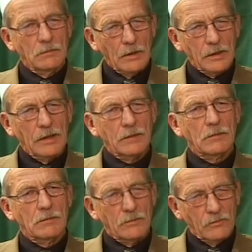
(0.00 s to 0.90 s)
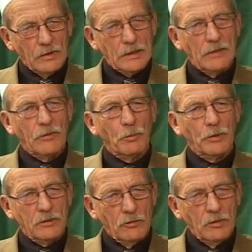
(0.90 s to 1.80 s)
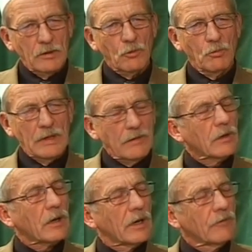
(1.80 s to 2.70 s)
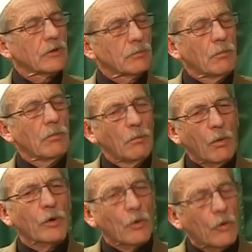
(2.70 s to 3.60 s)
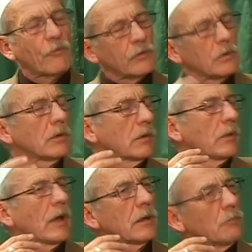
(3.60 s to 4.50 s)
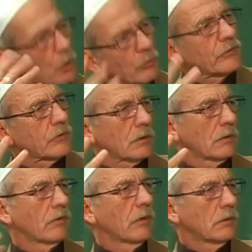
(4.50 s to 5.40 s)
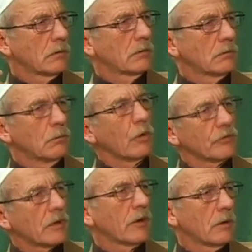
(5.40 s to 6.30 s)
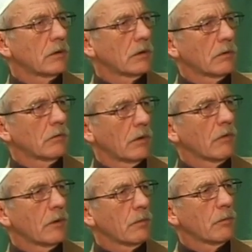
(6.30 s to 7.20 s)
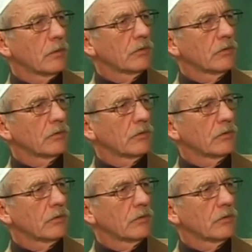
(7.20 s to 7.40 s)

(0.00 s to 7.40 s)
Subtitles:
get the opportunity to meet the Khalifas more often than most other of the members.